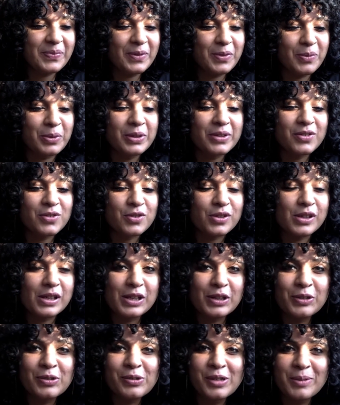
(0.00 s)
what's
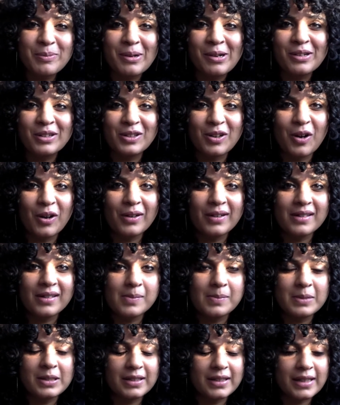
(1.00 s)
really cool about Don
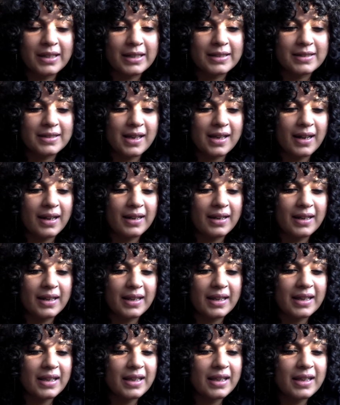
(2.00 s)
Tillman is that
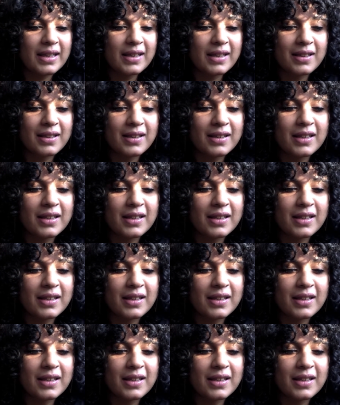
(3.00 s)
he